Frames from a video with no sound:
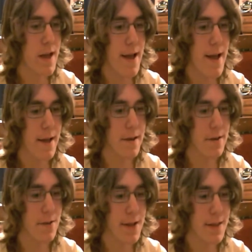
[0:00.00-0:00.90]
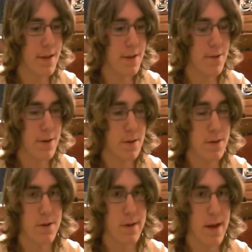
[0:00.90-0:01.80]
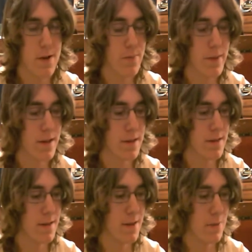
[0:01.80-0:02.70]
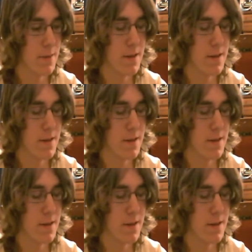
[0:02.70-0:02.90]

and delete the other user account because it was